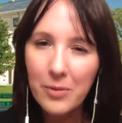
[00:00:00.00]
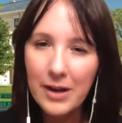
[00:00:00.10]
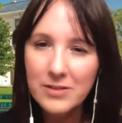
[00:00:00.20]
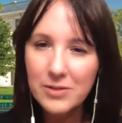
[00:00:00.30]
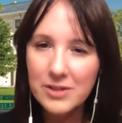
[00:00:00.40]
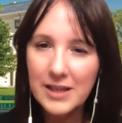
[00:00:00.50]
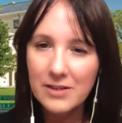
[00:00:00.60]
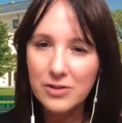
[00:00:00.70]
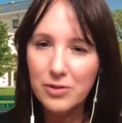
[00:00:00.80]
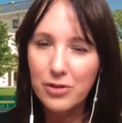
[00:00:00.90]
will ask you to
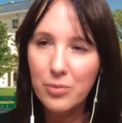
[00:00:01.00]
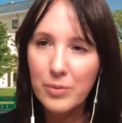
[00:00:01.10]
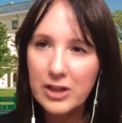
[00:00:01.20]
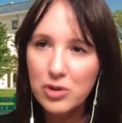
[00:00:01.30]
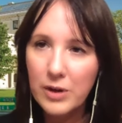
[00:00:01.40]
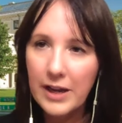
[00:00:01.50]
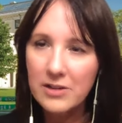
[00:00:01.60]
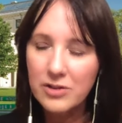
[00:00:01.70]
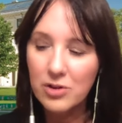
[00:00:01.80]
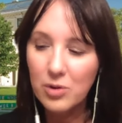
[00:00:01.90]
answer three short
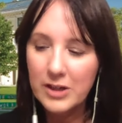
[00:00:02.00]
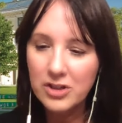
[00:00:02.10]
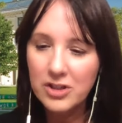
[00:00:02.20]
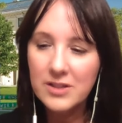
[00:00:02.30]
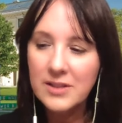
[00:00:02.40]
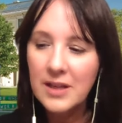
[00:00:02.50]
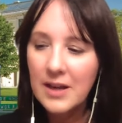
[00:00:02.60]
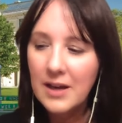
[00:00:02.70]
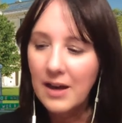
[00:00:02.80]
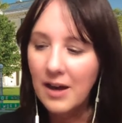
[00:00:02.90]
answer questions
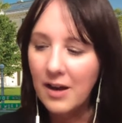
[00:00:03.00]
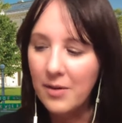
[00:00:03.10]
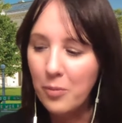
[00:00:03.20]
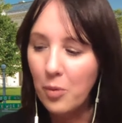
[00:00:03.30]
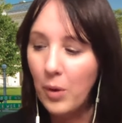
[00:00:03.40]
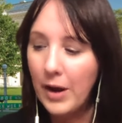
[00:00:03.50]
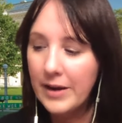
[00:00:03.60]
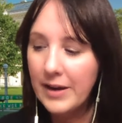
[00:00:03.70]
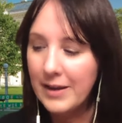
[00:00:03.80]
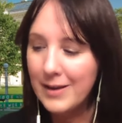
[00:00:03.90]
um, one
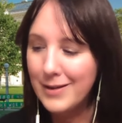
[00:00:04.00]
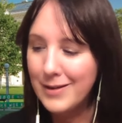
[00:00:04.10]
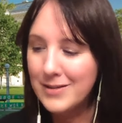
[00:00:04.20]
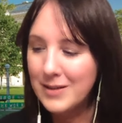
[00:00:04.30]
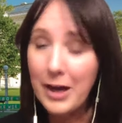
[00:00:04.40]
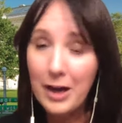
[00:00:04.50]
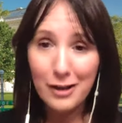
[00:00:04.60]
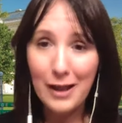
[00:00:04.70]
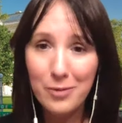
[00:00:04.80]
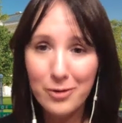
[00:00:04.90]
is about
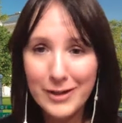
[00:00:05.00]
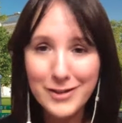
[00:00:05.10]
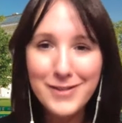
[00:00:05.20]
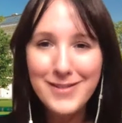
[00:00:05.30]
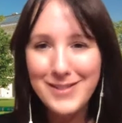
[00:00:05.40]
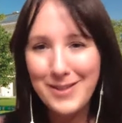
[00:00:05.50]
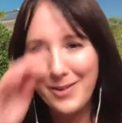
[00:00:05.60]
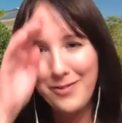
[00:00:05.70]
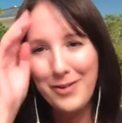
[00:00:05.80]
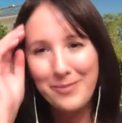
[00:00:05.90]
collaboration. So
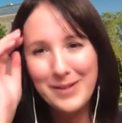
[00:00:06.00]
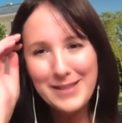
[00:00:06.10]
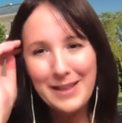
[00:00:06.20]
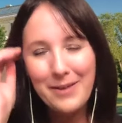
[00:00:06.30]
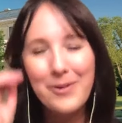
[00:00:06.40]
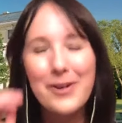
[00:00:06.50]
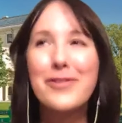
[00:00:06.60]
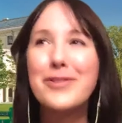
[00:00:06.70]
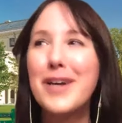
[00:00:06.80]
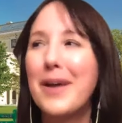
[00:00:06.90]
you've heard me say that word a
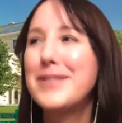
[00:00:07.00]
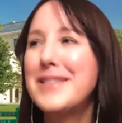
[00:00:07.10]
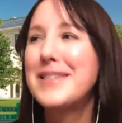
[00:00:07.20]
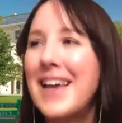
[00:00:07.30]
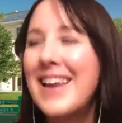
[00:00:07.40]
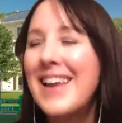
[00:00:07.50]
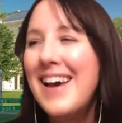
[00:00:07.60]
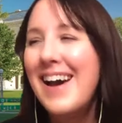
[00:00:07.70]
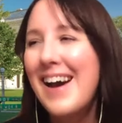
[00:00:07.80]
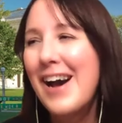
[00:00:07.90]
few times tonight.
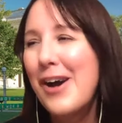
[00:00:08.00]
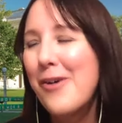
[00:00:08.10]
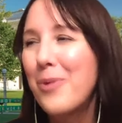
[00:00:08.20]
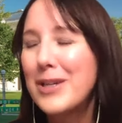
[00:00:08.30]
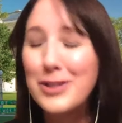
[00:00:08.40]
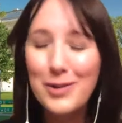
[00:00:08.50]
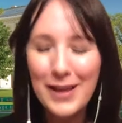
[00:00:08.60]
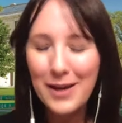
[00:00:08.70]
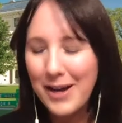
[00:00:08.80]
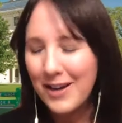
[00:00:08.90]
Uh, what do you
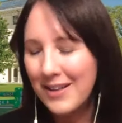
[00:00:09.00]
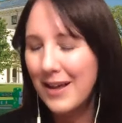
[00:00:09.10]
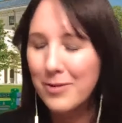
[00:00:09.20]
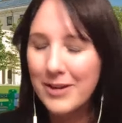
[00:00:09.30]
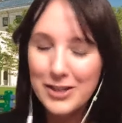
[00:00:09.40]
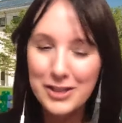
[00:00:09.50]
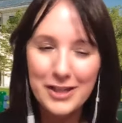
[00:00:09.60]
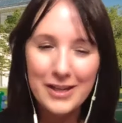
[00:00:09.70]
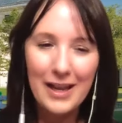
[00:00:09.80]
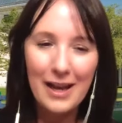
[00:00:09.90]
think about
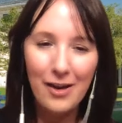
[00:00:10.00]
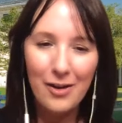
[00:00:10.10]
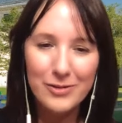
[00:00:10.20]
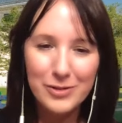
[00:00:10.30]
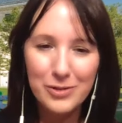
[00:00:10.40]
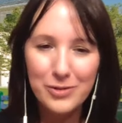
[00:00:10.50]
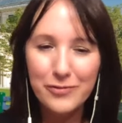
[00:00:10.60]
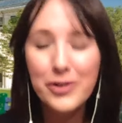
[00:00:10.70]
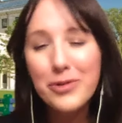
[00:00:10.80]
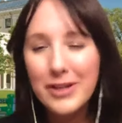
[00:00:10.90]
collaboration? How do you
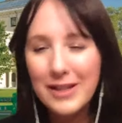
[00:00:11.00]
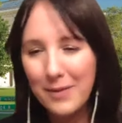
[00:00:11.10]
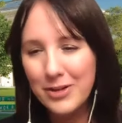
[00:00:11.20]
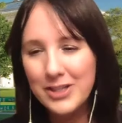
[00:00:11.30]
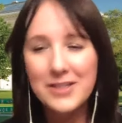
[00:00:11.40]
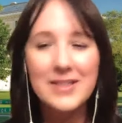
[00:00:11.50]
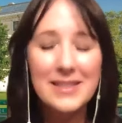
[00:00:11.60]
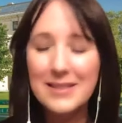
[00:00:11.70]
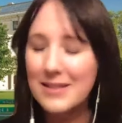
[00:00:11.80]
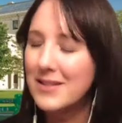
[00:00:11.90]
view collaboration
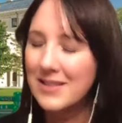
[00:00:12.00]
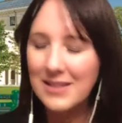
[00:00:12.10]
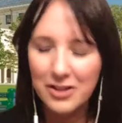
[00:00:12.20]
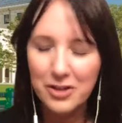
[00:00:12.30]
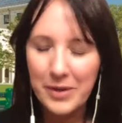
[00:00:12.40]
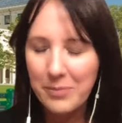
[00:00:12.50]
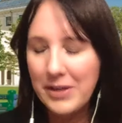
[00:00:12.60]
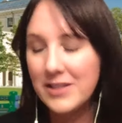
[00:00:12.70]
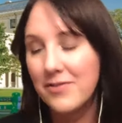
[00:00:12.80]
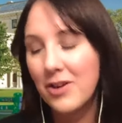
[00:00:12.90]
since it's such a big
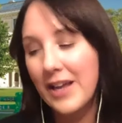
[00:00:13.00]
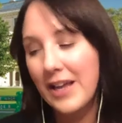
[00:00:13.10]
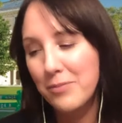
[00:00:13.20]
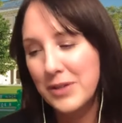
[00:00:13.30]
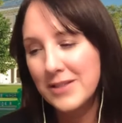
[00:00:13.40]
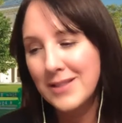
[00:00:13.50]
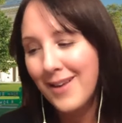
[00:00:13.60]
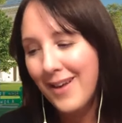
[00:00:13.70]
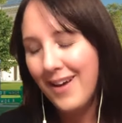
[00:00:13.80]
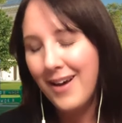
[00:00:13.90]
piece of our campus?
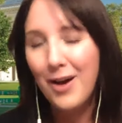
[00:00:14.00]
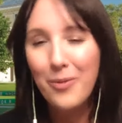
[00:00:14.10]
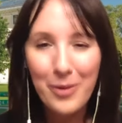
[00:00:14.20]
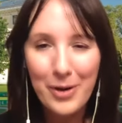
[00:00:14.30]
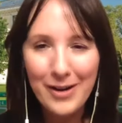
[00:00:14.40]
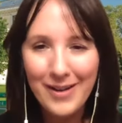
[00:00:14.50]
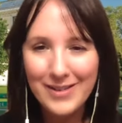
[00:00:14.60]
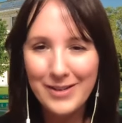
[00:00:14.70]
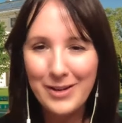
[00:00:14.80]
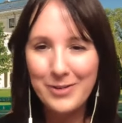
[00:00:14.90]
Uh, we want
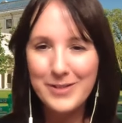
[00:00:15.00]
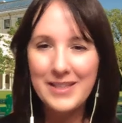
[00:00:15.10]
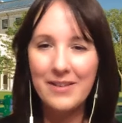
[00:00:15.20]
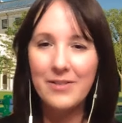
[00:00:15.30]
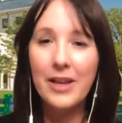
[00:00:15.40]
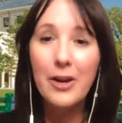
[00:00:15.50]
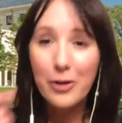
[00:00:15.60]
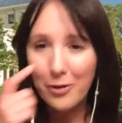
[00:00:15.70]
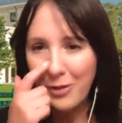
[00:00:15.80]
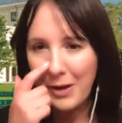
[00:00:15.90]
to, you know, see, hear
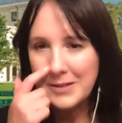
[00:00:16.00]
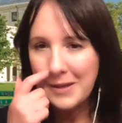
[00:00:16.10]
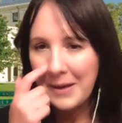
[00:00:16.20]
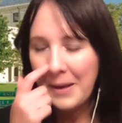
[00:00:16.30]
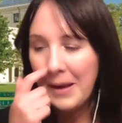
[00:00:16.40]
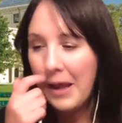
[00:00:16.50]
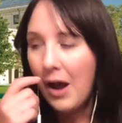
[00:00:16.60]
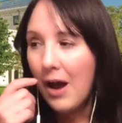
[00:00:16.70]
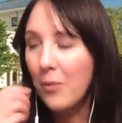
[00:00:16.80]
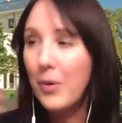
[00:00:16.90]
your thoughts on it.
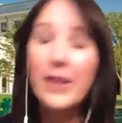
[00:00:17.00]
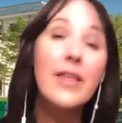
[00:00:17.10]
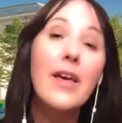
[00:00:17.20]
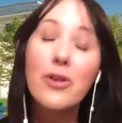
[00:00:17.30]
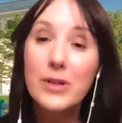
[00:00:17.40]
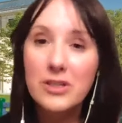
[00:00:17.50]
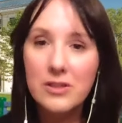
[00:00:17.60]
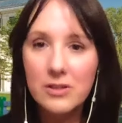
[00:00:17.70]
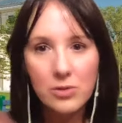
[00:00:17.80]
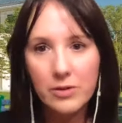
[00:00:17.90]
Uh, one of the other questions
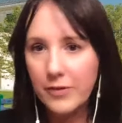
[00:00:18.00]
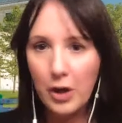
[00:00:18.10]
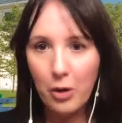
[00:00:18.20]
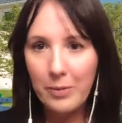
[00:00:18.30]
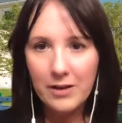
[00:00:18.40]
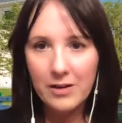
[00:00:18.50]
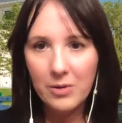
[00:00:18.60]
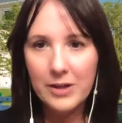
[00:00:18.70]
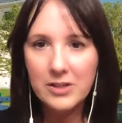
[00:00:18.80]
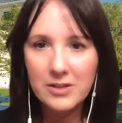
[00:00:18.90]
is sort of an open-ended
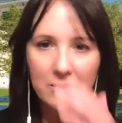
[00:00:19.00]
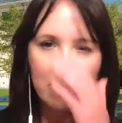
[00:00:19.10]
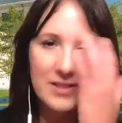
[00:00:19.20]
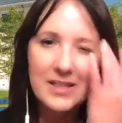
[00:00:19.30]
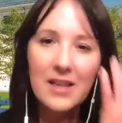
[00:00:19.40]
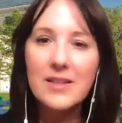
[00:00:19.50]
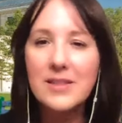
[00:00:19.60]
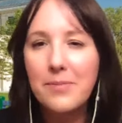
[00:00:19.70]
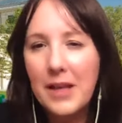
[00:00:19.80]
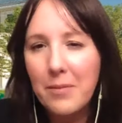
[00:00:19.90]
question. So just tell us
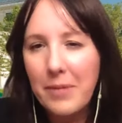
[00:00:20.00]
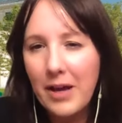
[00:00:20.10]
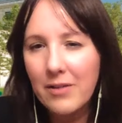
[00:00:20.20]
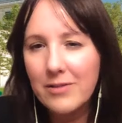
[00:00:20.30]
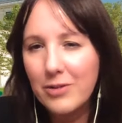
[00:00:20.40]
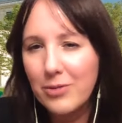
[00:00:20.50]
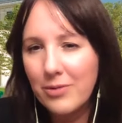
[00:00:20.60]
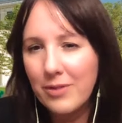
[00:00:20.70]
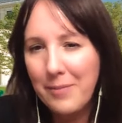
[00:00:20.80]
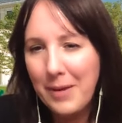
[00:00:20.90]
something about you
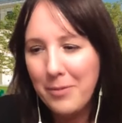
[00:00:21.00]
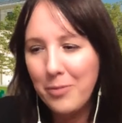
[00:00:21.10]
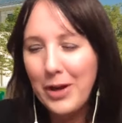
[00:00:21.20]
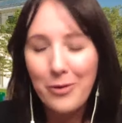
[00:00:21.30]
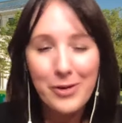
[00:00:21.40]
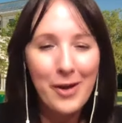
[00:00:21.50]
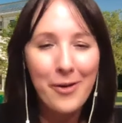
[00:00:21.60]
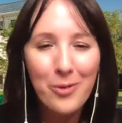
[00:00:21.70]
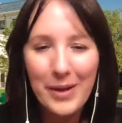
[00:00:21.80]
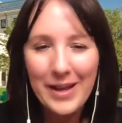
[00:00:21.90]
that maybe we don't know
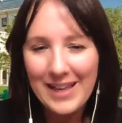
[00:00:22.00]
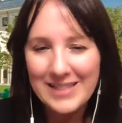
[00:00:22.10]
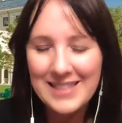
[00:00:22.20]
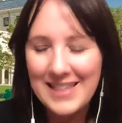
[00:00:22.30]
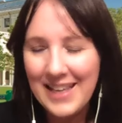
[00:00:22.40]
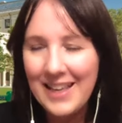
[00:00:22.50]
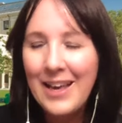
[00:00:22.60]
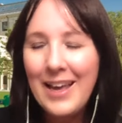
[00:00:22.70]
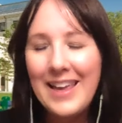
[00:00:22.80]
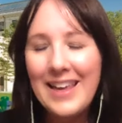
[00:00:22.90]
or we can't see
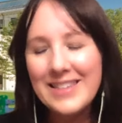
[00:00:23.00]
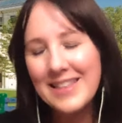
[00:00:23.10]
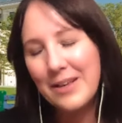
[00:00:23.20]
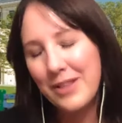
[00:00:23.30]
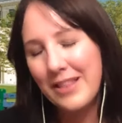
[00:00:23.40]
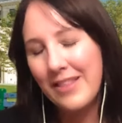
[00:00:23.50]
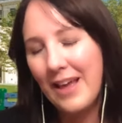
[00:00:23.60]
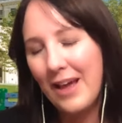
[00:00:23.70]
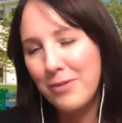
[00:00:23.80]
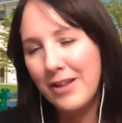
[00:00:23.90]
easily within the
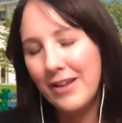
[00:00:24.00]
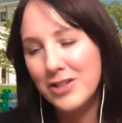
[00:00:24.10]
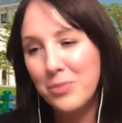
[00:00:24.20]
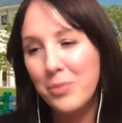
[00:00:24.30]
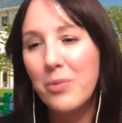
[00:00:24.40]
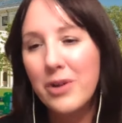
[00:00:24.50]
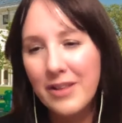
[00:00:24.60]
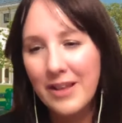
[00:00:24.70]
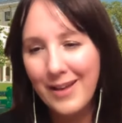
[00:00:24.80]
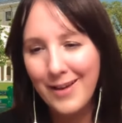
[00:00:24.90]
application. We
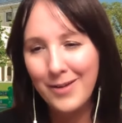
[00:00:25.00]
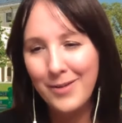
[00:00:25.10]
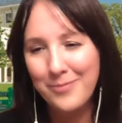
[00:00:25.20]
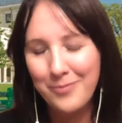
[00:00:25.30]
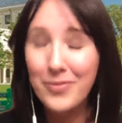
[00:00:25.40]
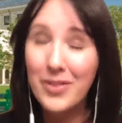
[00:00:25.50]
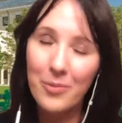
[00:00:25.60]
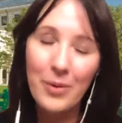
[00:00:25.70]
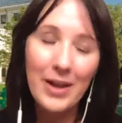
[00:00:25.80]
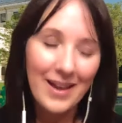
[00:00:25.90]
really, um,
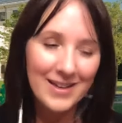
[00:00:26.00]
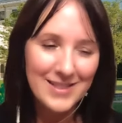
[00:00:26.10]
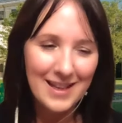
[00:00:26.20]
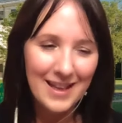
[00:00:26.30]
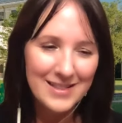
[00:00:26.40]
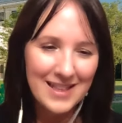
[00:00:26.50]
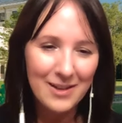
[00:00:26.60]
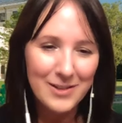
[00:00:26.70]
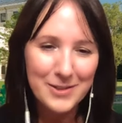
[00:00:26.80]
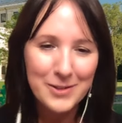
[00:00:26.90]
we as, as
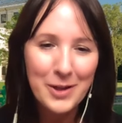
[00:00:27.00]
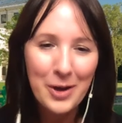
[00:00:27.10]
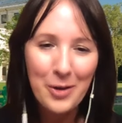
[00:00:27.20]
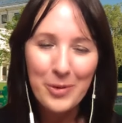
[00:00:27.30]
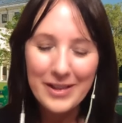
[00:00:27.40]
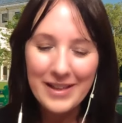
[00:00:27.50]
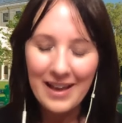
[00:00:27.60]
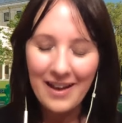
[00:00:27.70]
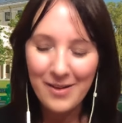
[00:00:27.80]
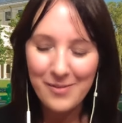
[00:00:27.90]
counselors really
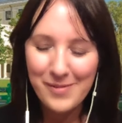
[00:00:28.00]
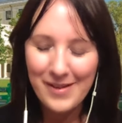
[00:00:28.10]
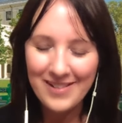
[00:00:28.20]
um,